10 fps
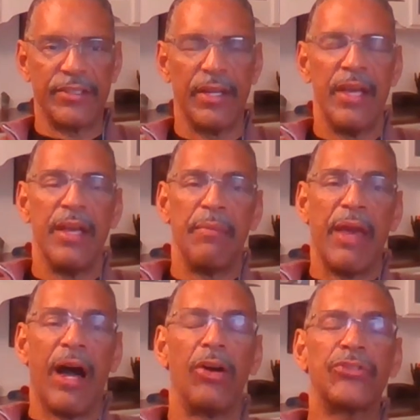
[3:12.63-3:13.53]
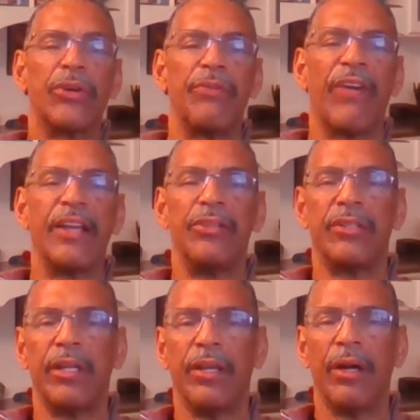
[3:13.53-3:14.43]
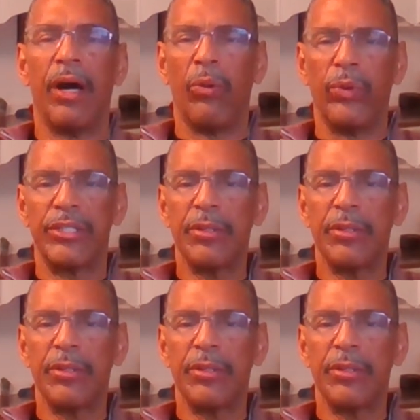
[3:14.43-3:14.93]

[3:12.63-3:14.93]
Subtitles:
May I also invite you to worship